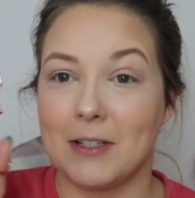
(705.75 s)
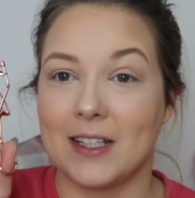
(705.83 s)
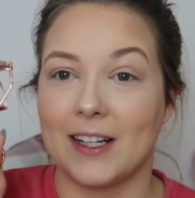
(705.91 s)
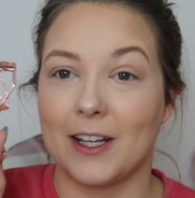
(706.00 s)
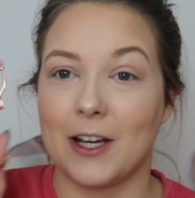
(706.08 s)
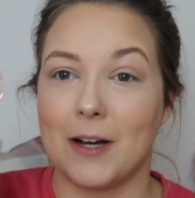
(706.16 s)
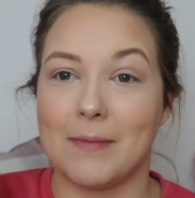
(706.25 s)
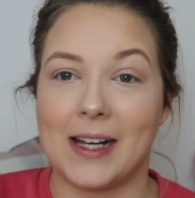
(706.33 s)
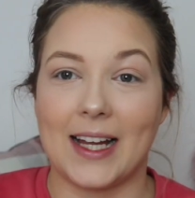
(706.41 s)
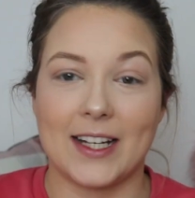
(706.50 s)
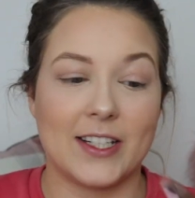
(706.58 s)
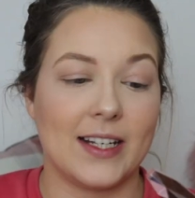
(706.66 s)
I'm just going to curl my
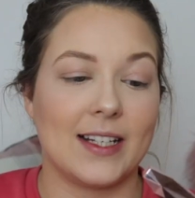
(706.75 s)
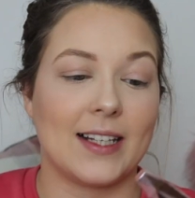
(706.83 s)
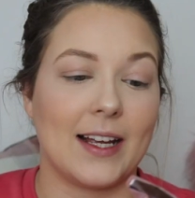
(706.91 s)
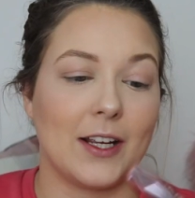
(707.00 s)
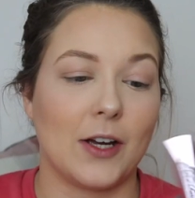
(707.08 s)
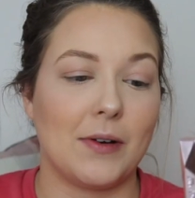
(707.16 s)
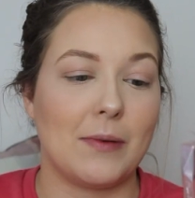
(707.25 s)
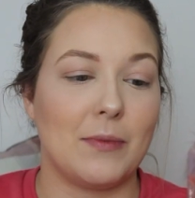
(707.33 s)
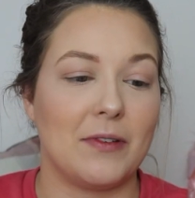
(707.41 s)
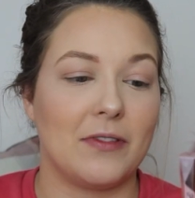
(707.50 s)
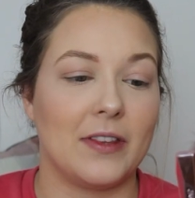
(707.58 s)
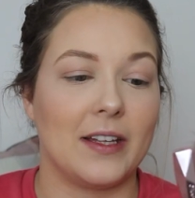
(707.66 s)
lashes and go in
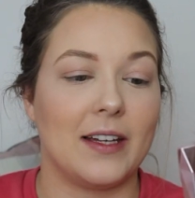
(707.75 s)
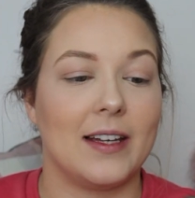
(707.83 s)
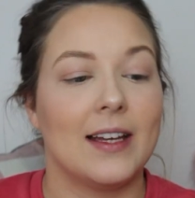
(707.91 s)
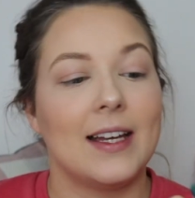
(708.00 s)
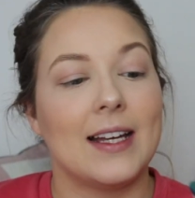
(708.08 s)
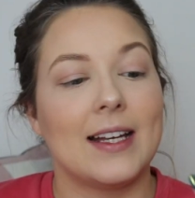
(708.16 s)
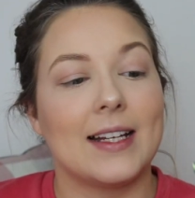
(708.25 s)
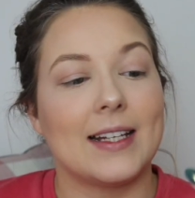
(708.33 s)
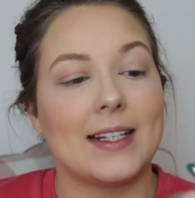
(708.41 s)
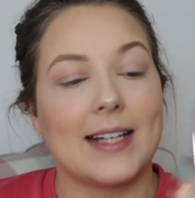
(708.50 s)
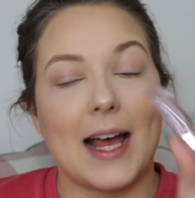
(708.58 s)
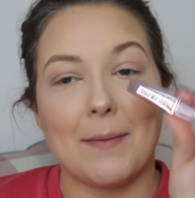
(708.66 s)
with the
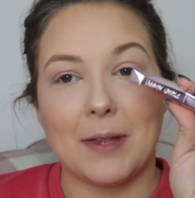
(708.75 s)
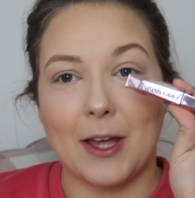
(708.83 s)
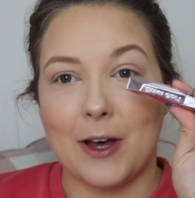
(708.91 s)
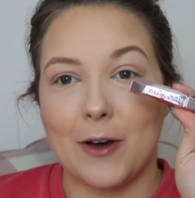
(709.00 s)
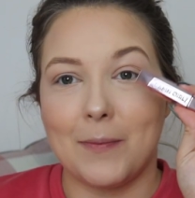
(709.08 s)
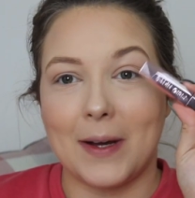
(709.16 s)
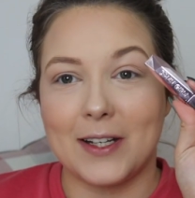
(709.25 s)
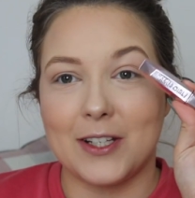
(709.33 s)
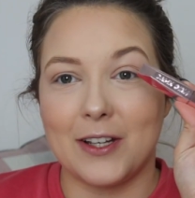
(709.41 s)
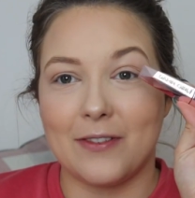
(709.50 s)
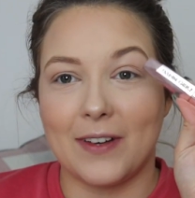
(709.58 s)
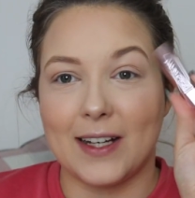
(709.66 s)
Damn Girl by
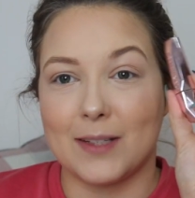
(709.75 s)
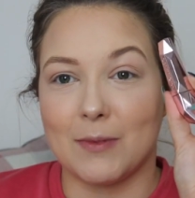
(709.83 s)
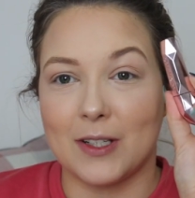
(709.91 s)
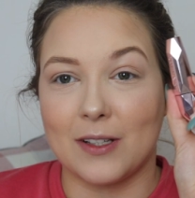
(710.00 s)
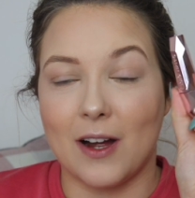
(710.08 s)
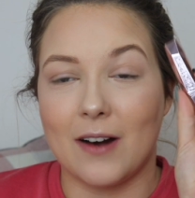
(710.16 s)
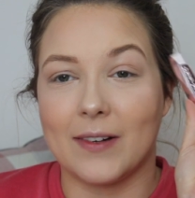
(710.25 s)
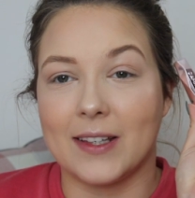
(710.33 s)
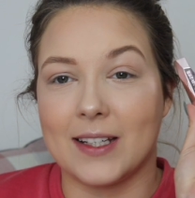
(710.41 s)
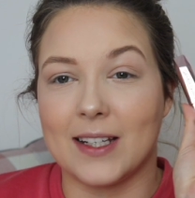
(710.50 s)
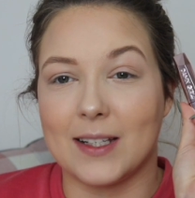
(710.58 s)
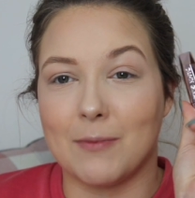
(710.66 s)
Too Faced mascara.
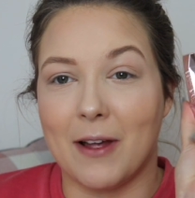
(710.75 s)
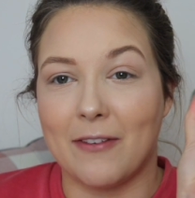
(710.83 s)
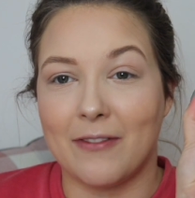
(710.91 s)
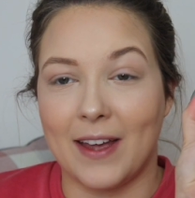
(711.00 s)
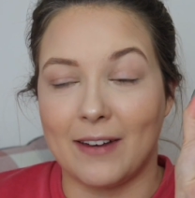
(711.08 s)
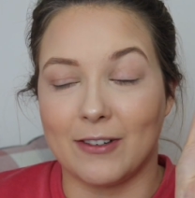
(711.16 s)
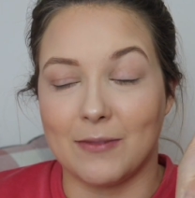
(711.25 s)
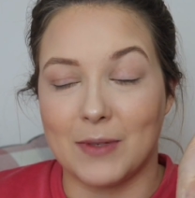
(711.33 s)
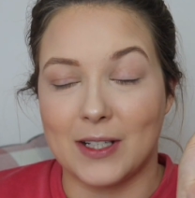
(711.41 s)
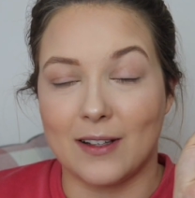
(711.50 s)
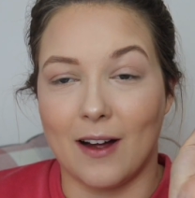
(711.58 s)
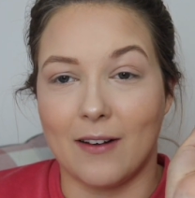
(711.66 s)
This is my favourite
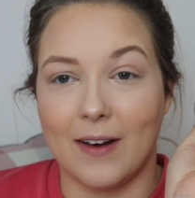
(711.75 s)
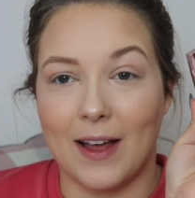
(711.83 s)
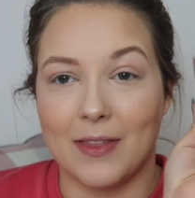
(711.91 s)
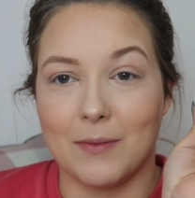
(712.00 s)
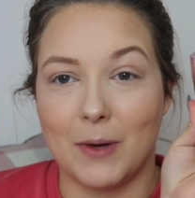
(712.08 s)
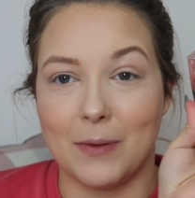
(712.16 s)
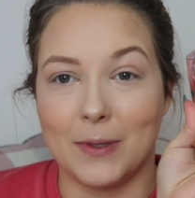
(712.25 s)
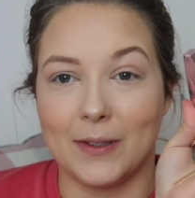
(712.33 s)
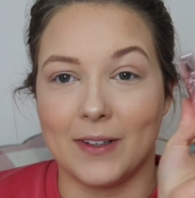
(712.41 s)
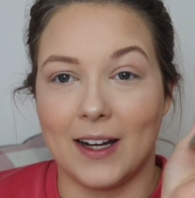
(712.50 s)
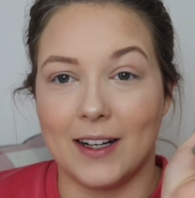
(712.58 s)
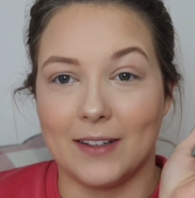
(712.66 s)
mascara at the
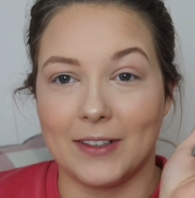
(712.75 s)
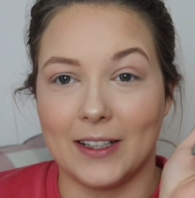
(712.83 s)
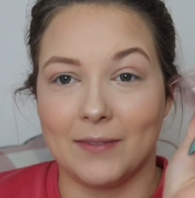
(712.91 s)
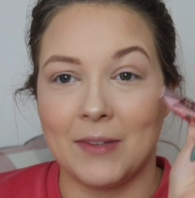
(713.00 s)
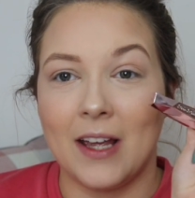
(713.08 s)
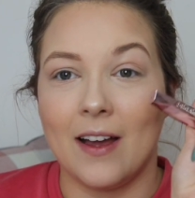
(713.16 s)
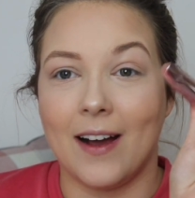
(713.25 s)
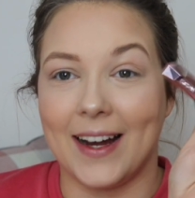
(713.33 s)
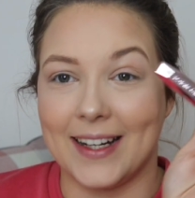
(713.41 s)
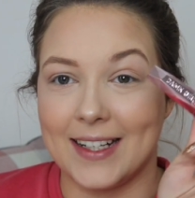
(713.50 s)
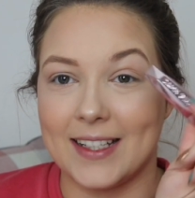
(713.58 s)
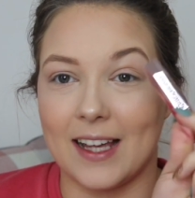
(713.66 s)
moment. I love it.
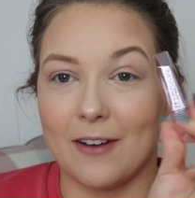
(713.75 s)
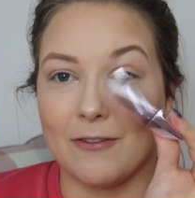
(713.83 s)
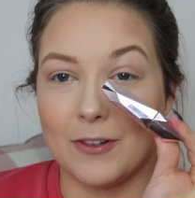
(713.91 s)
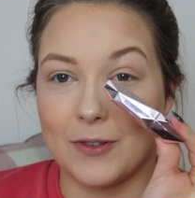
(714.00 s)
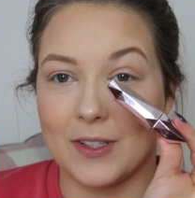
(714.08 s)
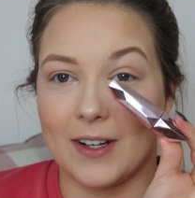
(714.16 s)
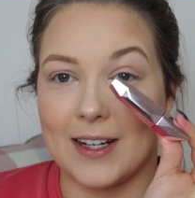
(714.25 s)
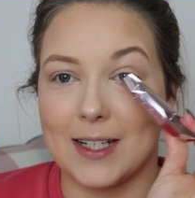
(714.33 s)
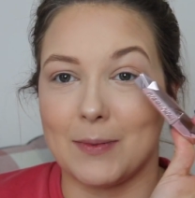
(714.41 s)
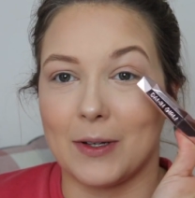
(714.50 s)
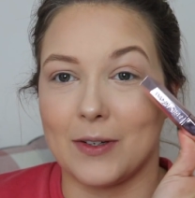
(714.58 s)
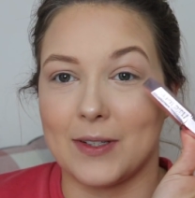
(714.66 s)
I need to get a full
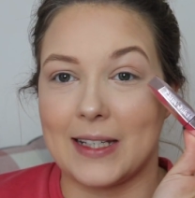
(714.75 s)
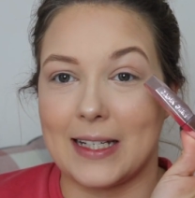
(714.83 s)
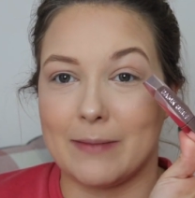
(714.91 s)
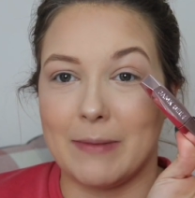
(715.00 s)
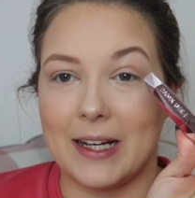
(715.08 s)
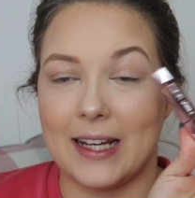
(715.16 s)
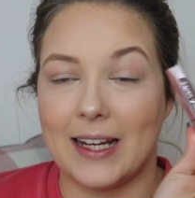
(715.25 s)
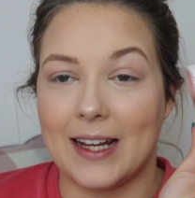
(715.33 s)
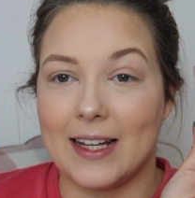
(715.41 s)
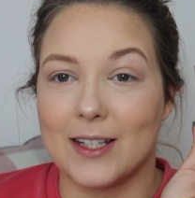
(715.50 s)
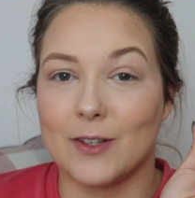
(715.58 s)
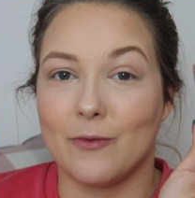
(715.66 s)
size because this
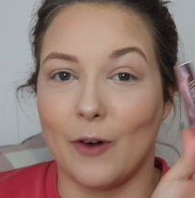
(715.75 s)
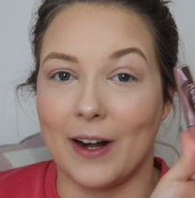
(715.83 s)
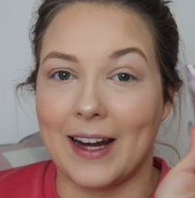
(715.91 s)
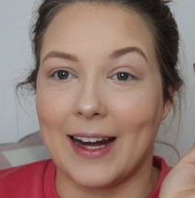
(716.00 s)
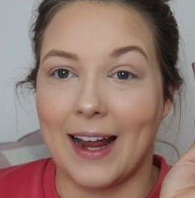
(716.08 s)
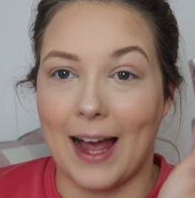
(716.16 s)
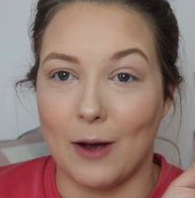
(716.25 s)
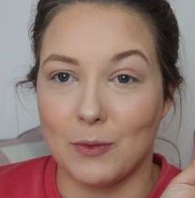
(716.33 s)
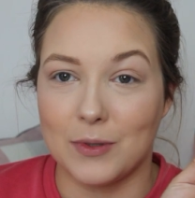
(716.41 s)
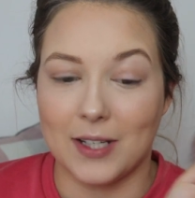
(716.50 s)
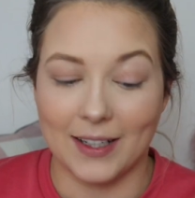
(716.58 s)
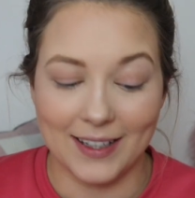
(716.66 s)
mini is running
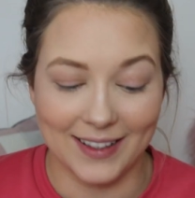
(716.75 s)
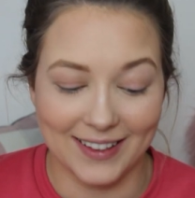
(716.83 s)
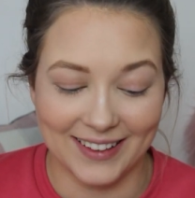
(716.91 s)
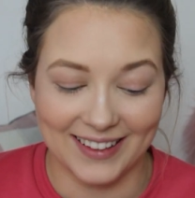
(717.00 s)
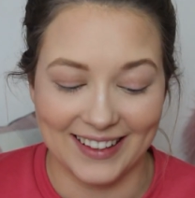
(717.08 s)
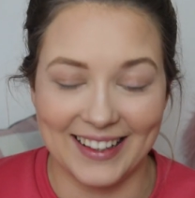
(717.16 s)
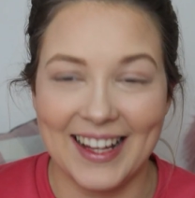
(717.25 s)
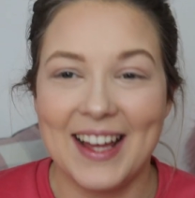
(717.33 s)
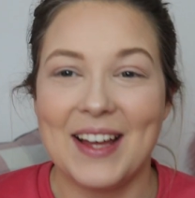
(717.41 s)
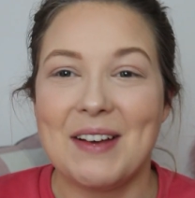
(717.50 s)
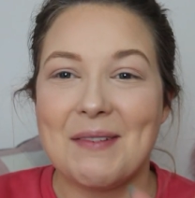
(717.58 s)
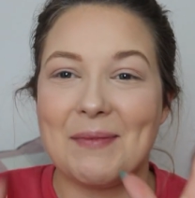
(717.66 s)
out.
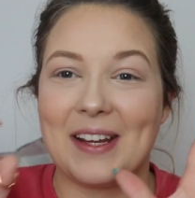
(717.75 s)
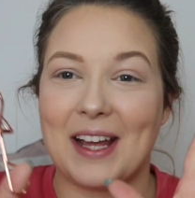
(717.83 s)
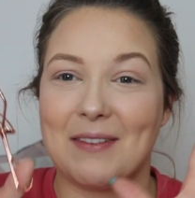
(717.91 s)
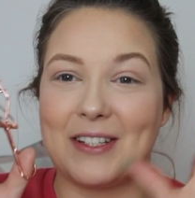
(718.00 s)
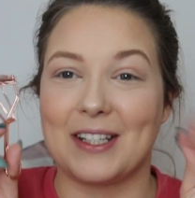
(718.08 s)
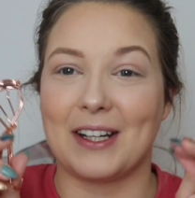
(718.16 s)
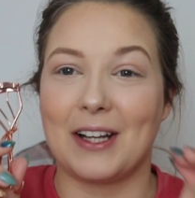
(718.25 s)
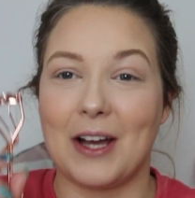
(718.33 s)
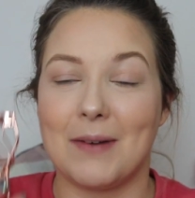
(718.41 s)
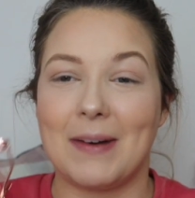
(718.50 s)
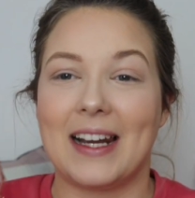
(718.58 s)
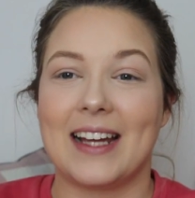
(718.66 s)
But yeah, I'm just going to
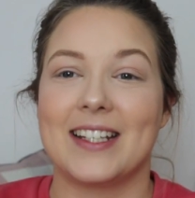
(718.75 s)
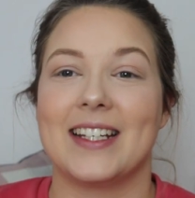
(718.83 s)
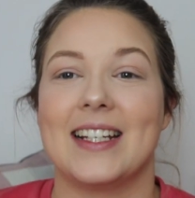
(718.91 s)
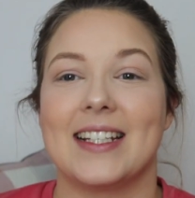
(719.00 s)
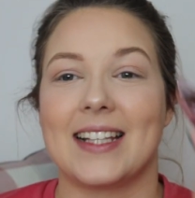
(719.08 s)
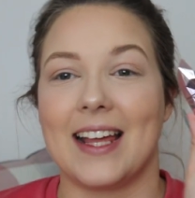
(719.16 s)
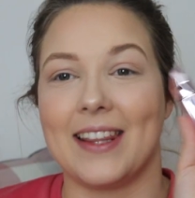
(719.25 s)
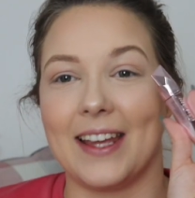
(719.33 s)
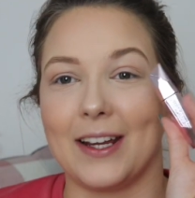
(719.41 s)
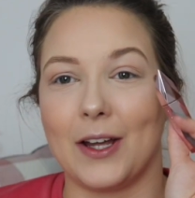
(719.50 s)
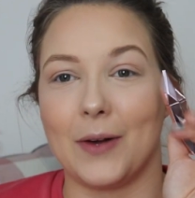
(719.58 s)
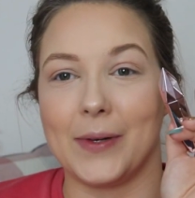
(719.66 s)
curl my lashes and
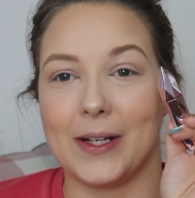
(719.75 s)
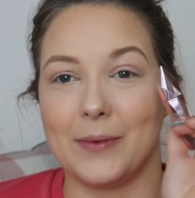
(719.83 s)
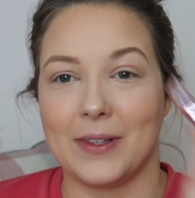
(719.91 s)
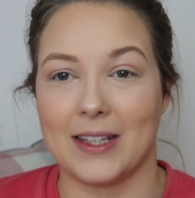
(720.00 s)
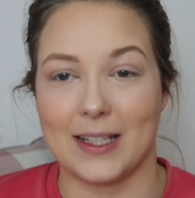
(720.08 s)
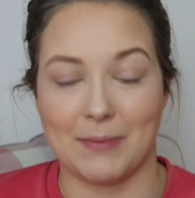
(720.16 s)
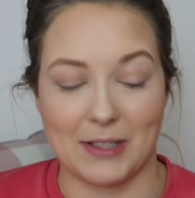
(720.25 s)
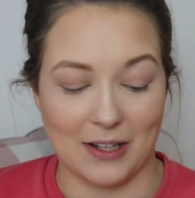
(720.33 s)
then go in with this